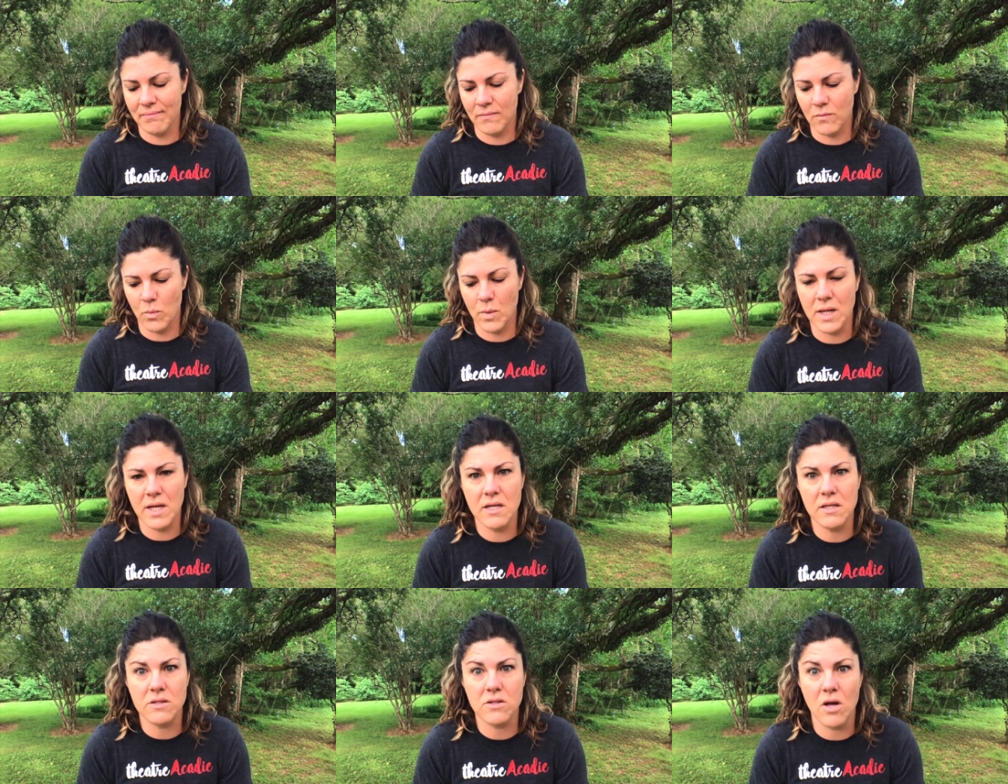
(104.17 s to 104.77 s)

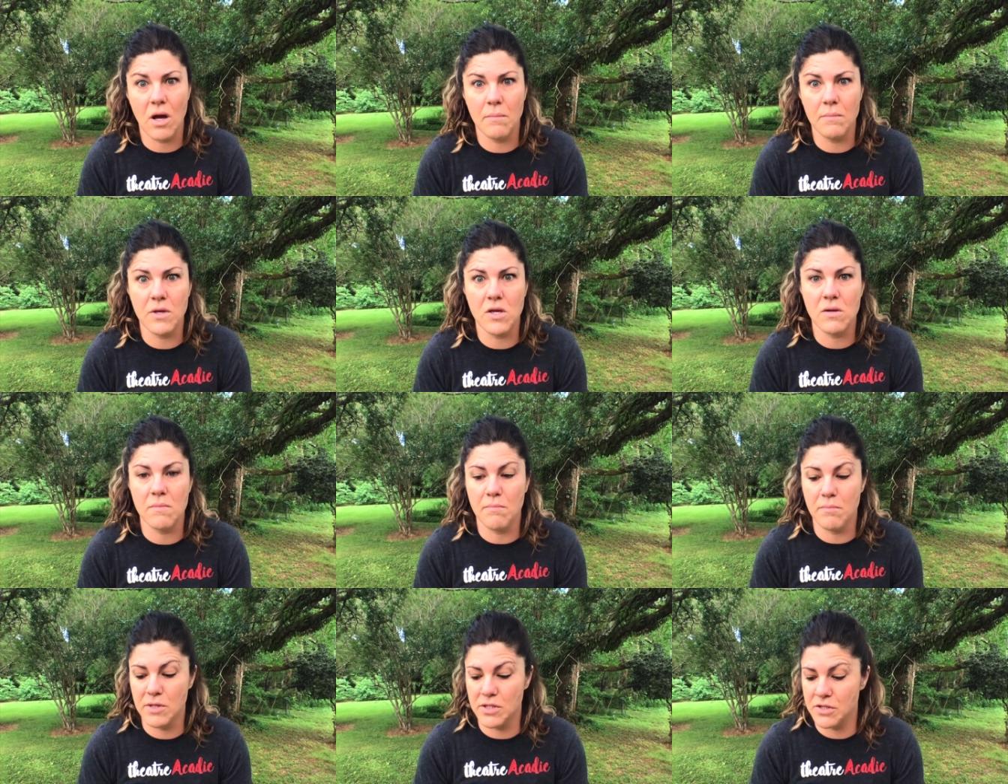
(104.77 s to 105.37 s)
When he saw
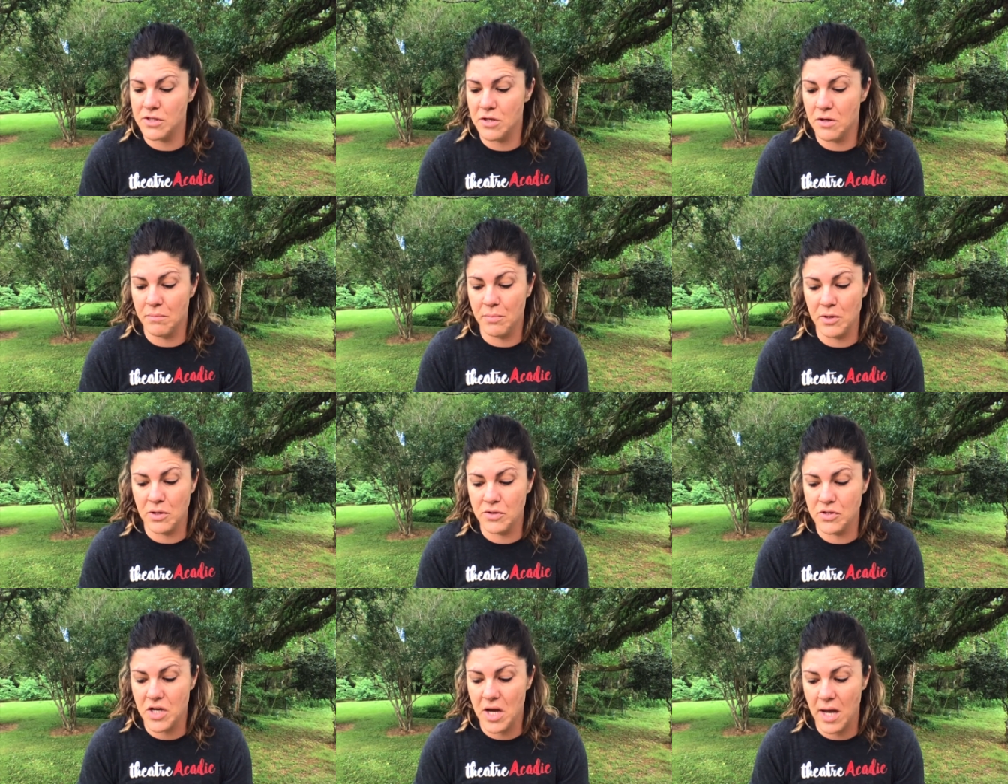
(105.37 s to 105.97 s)
Monsieur
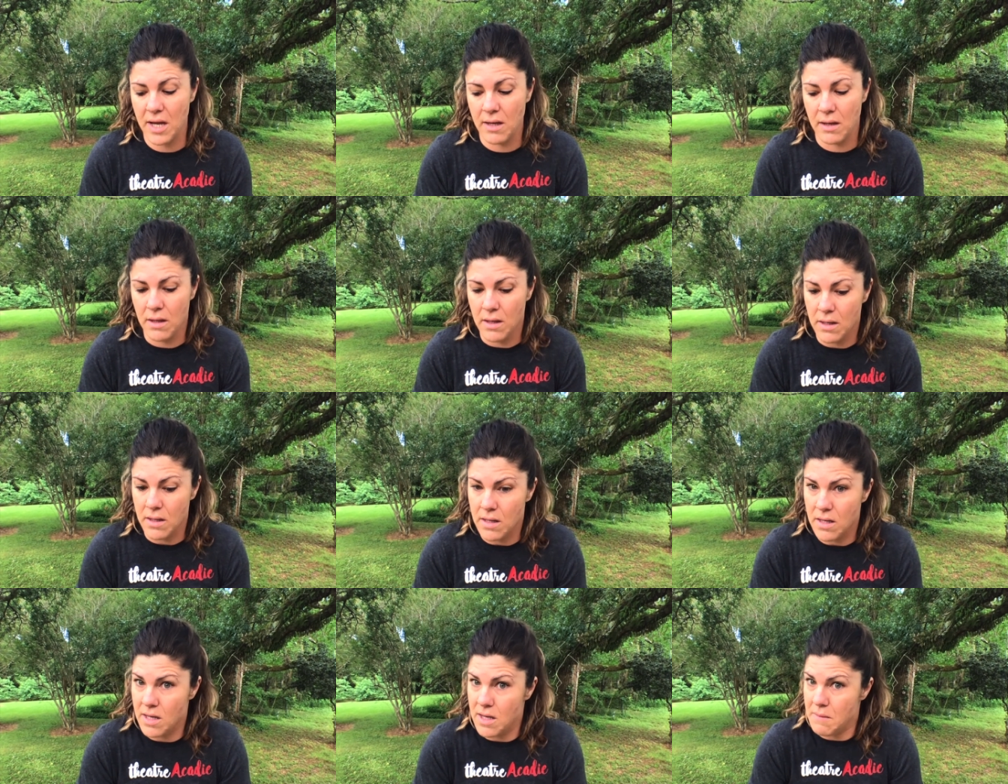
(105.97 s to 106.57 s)
Blue Jay,
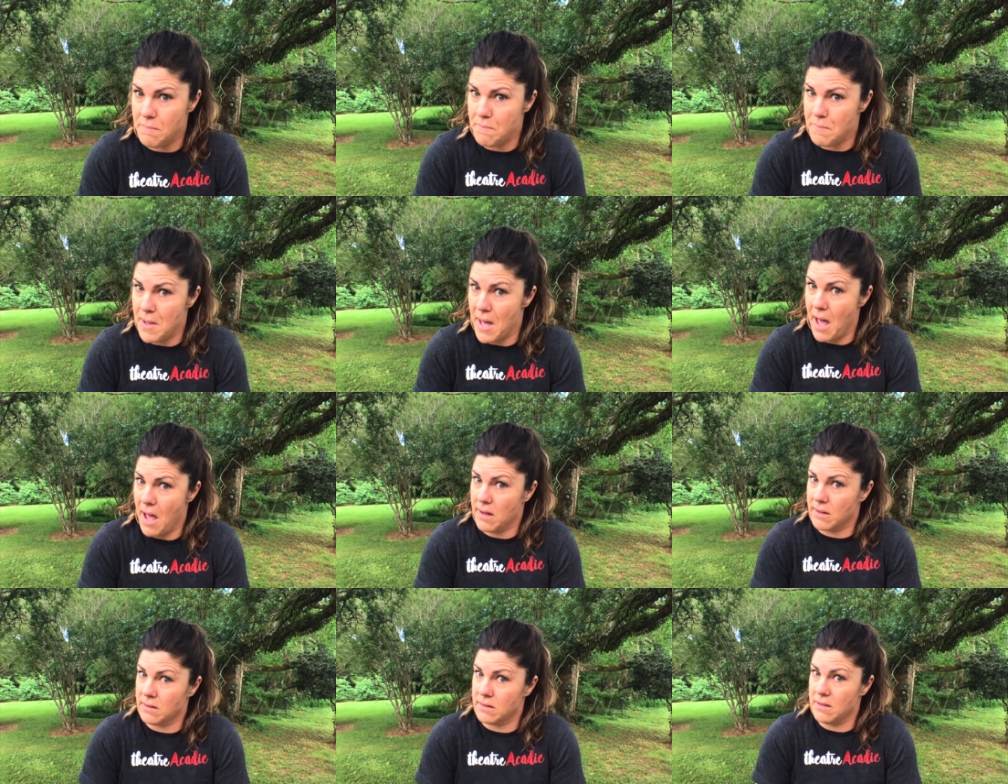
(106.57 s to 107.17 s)
he
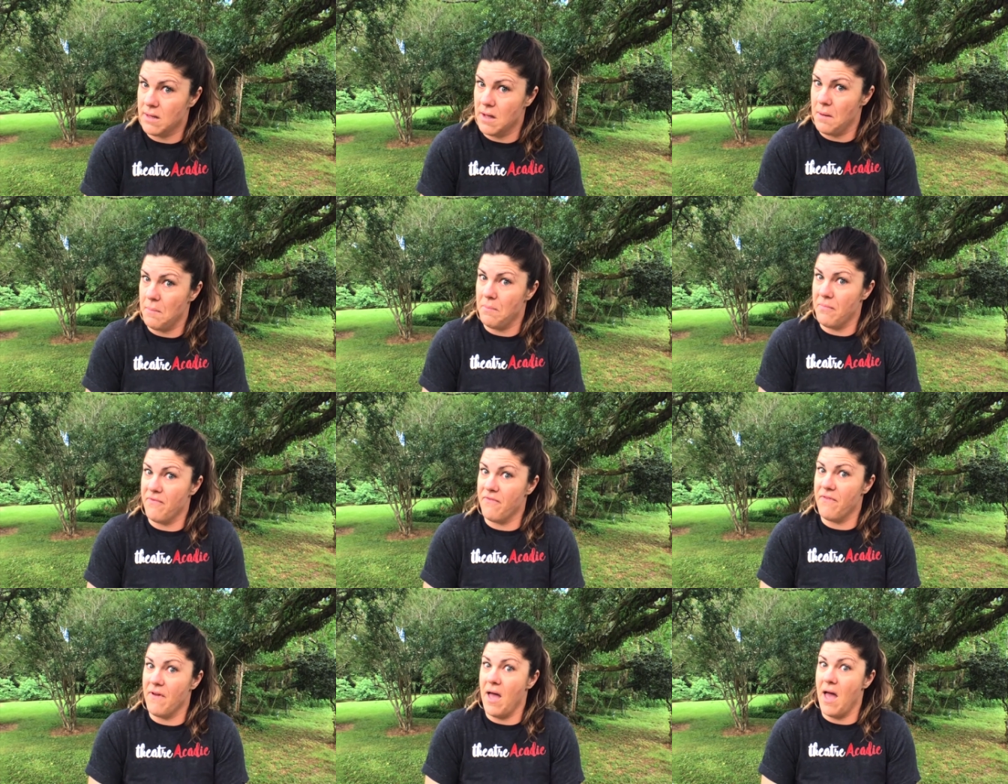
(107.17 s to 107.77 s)
backed up
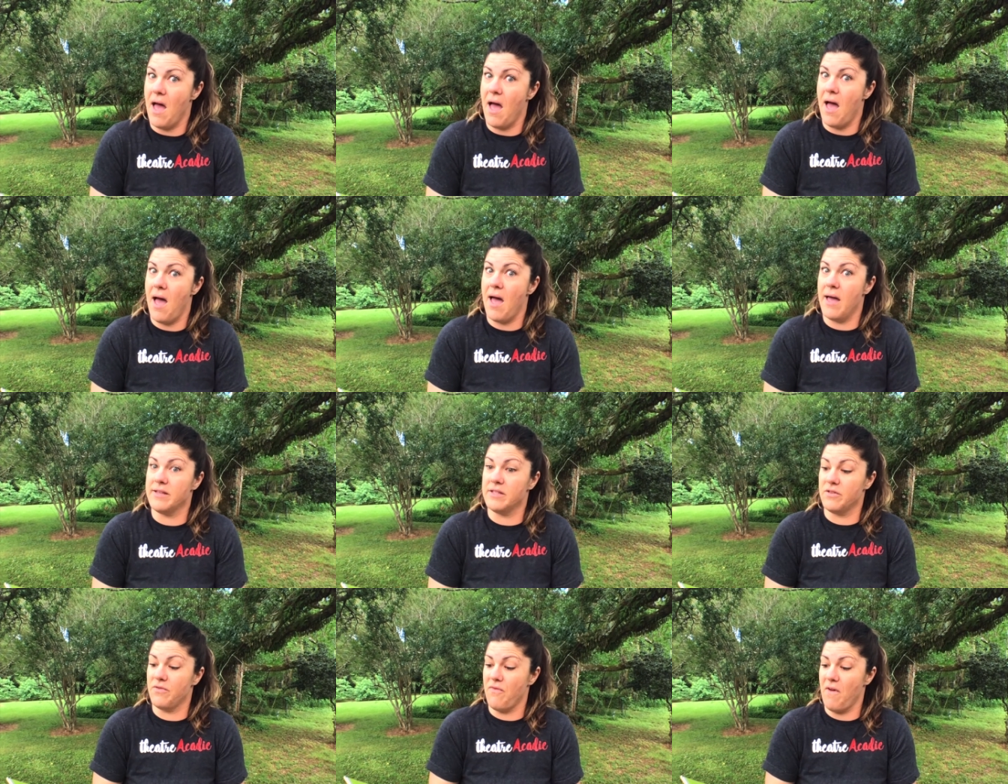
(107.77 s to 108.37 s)

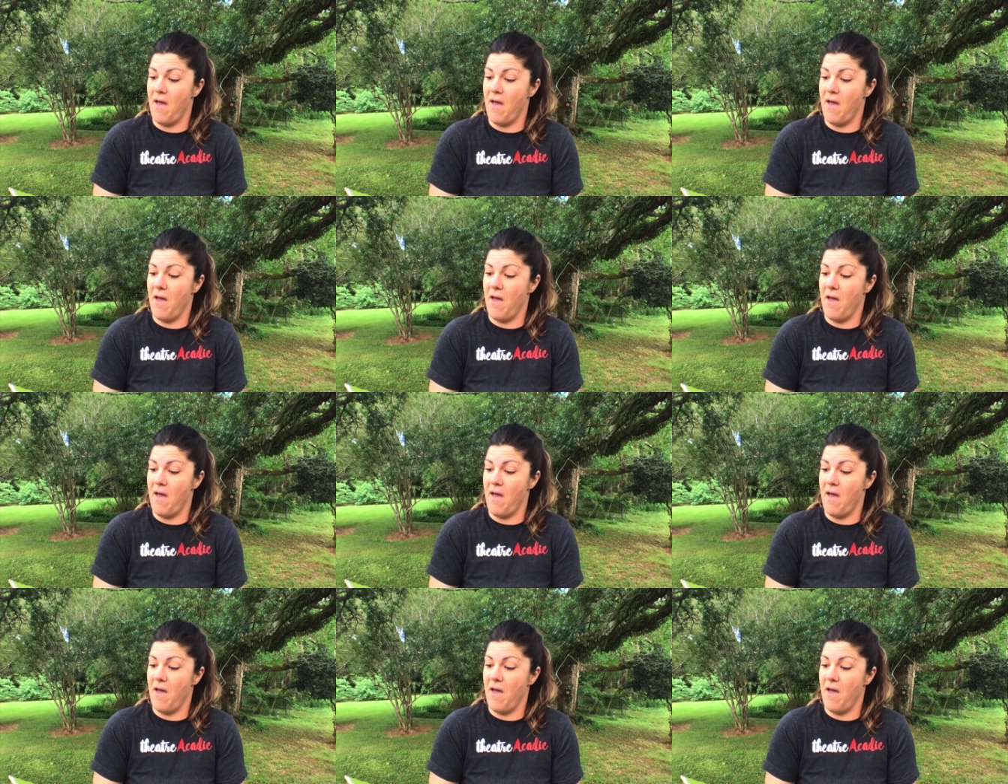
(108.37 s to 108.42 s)
fast.